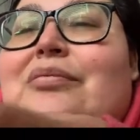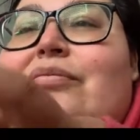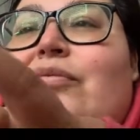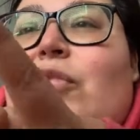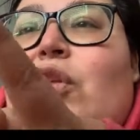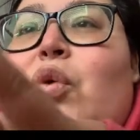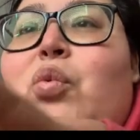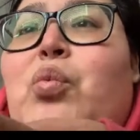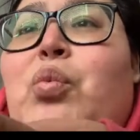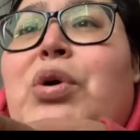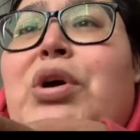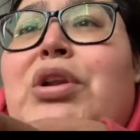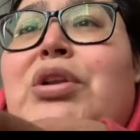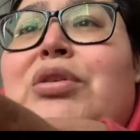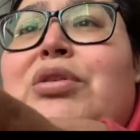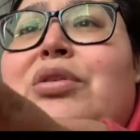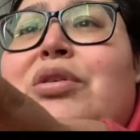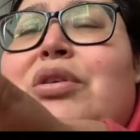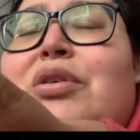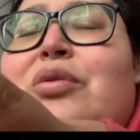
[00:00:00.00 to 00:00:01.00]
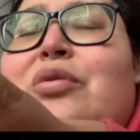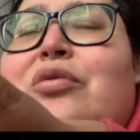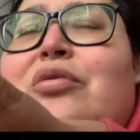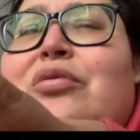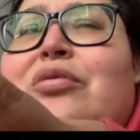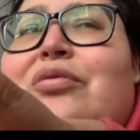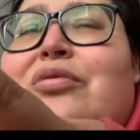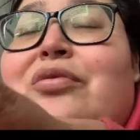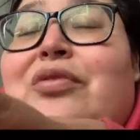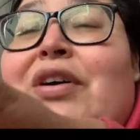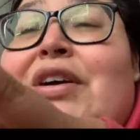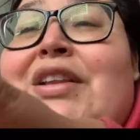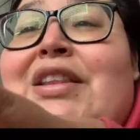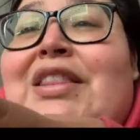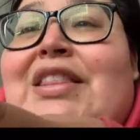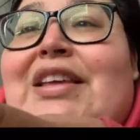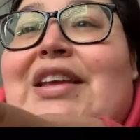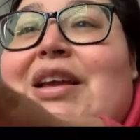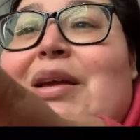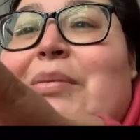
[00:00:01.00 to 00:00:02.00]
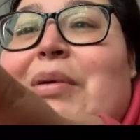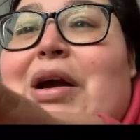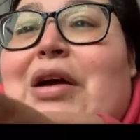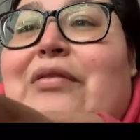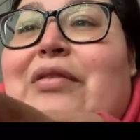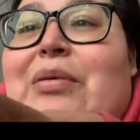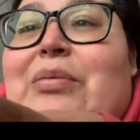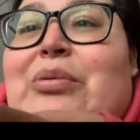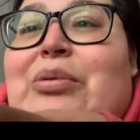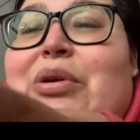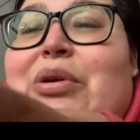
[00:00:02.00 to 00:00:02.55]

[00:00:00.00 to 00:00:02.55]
One fun thing about February,